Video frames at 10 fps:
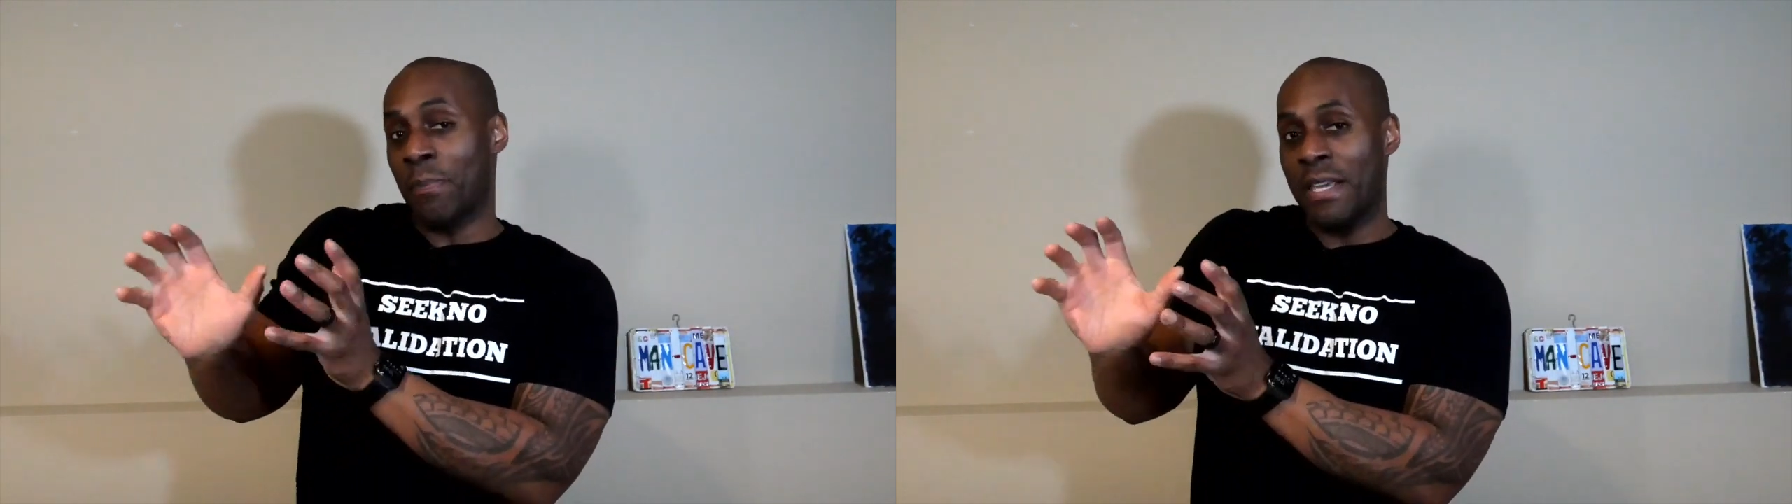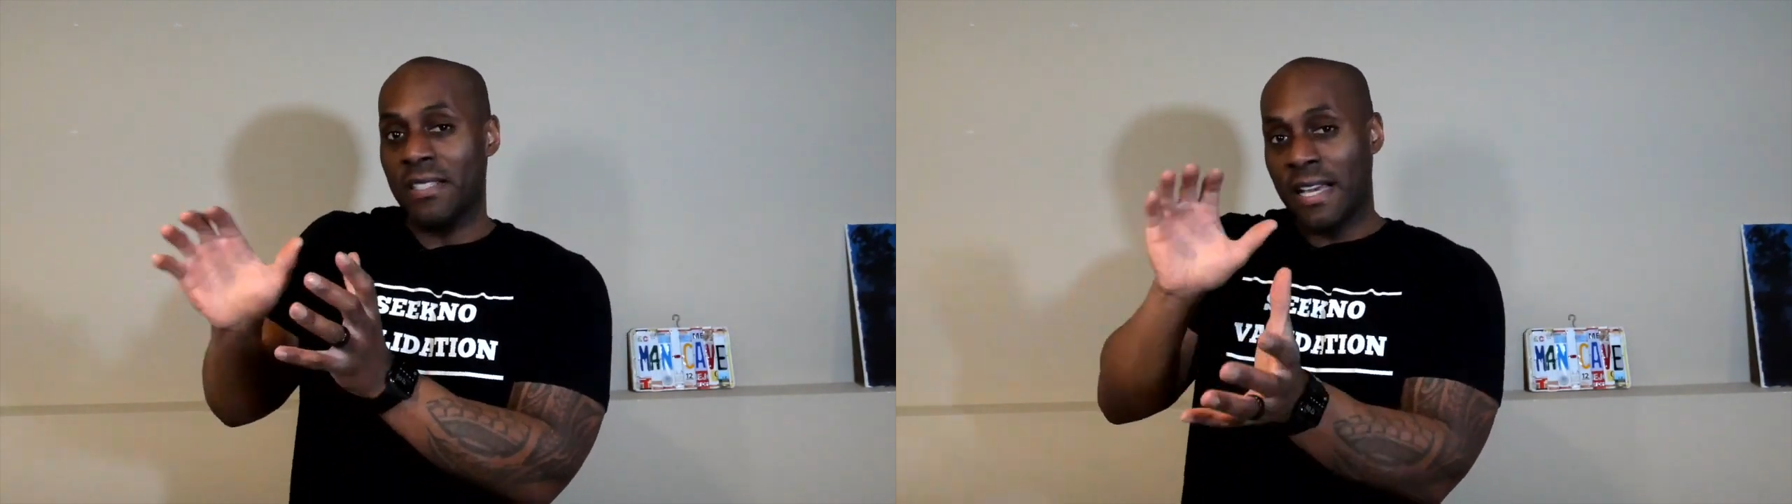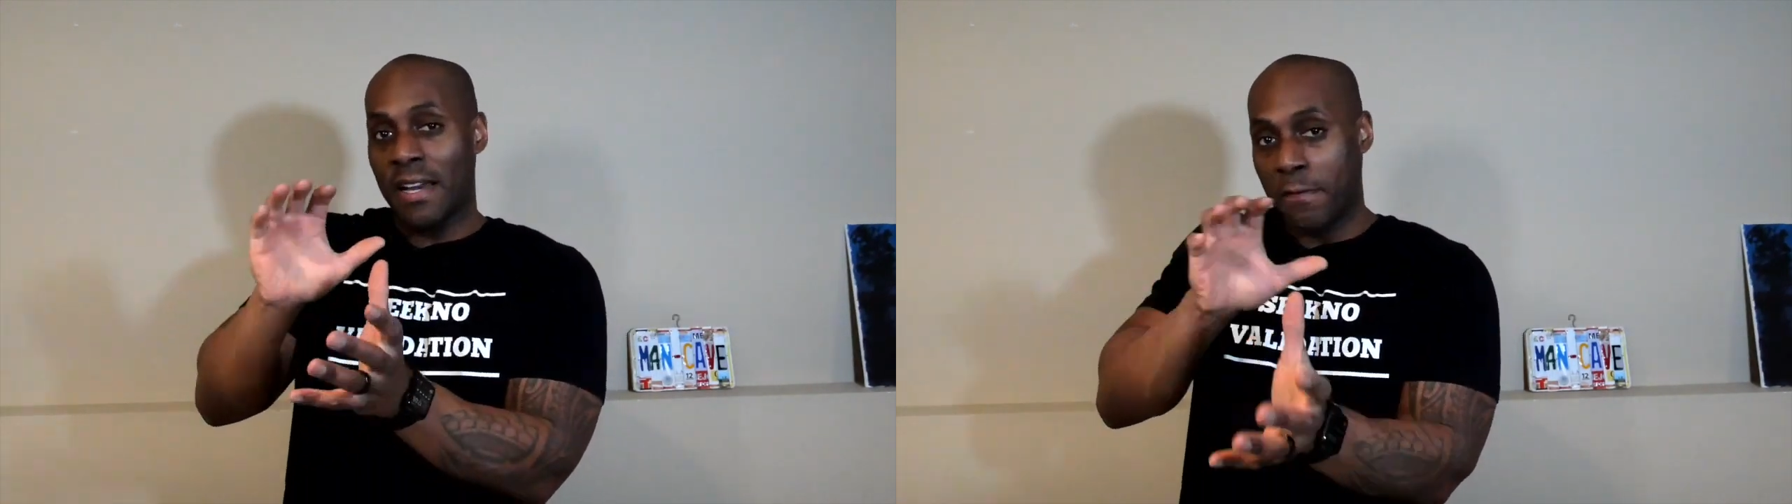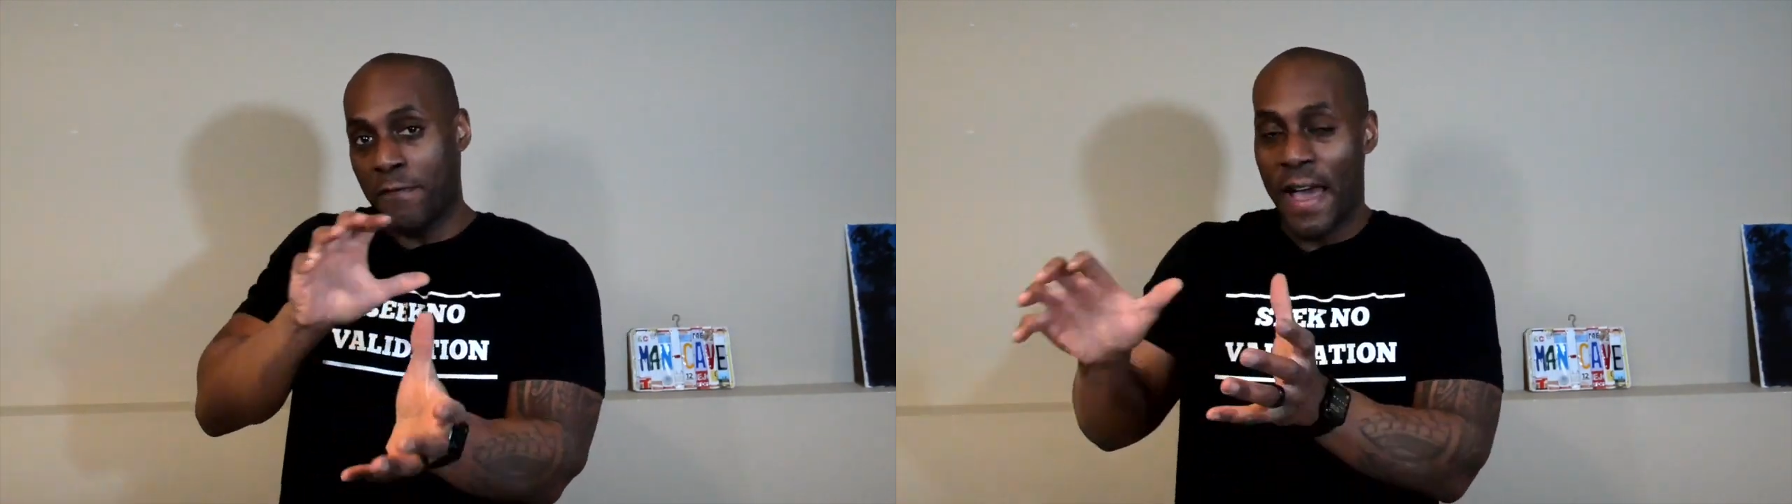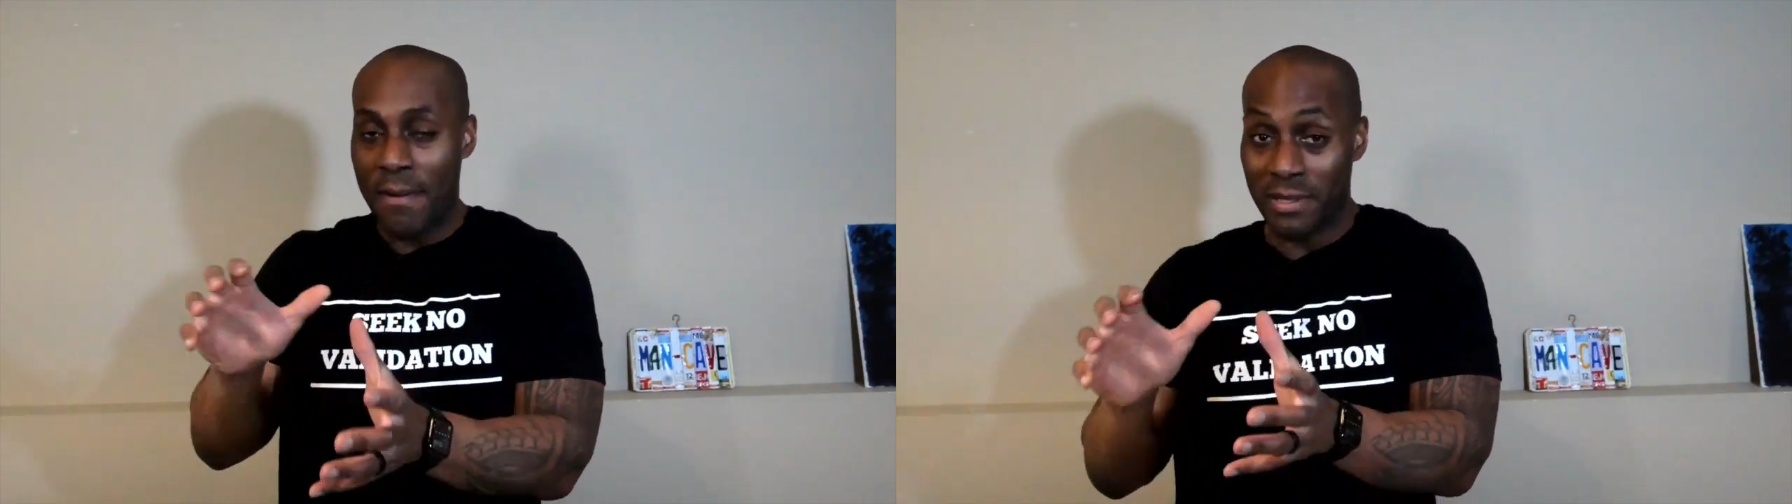piece kind of
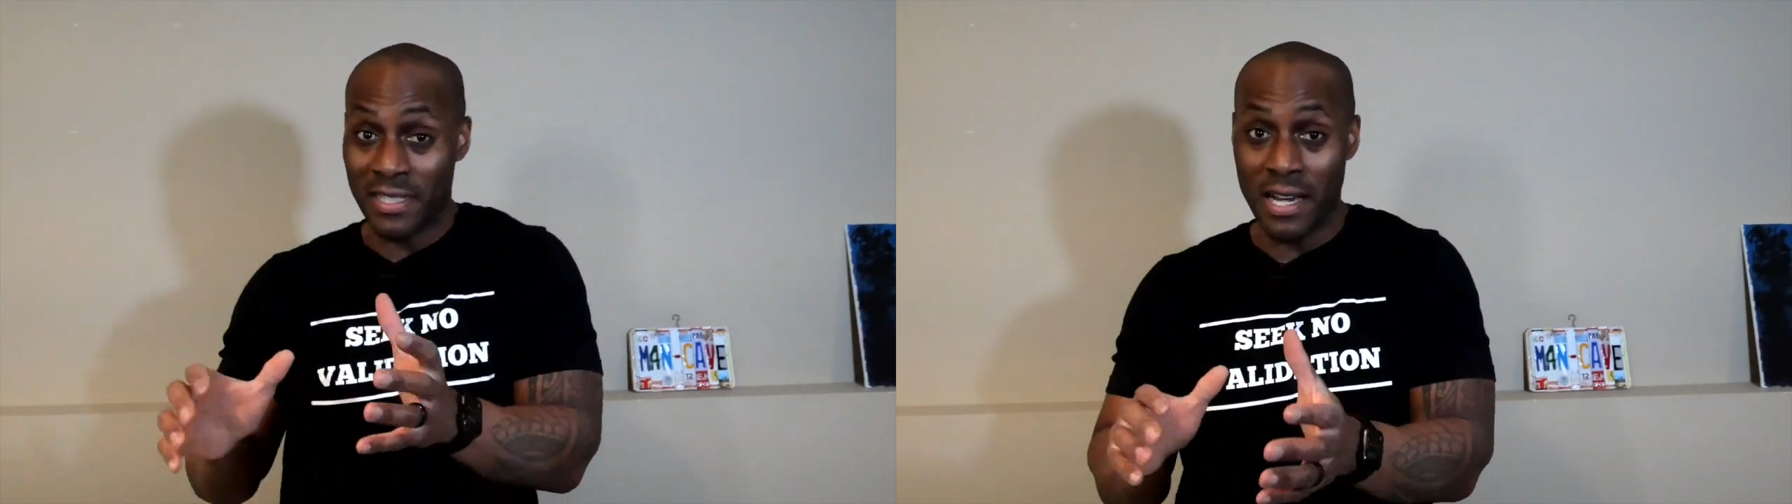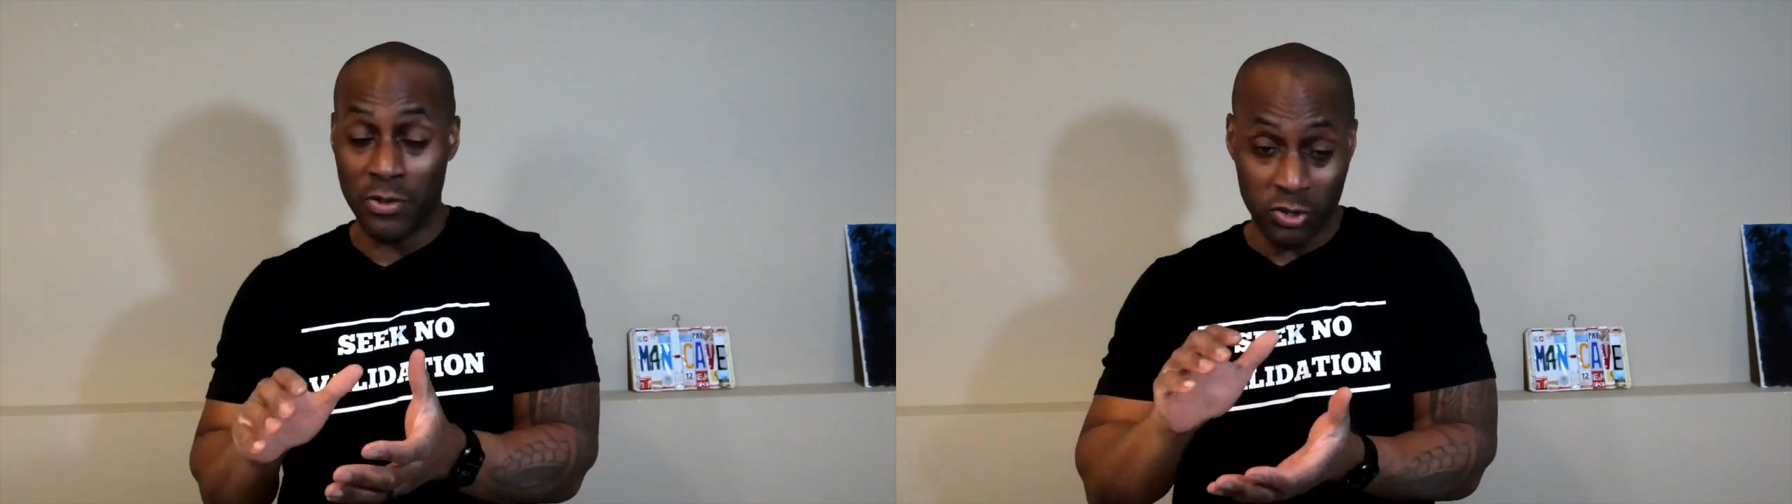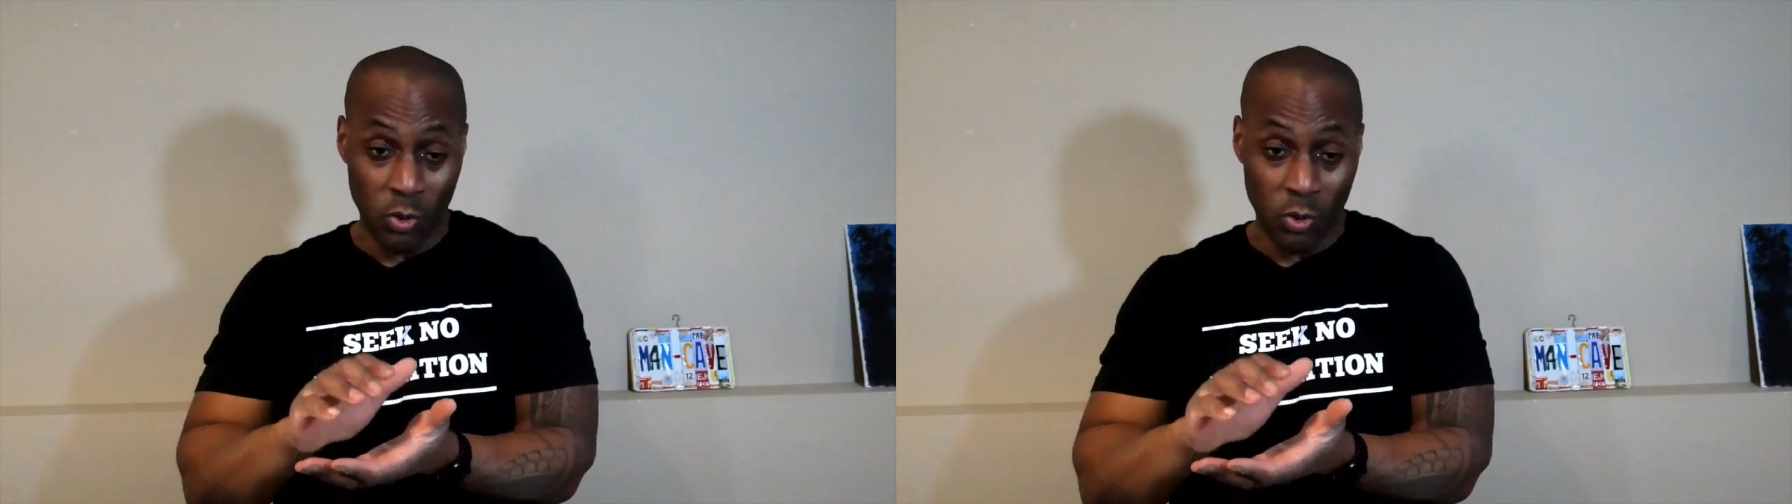fabbed together,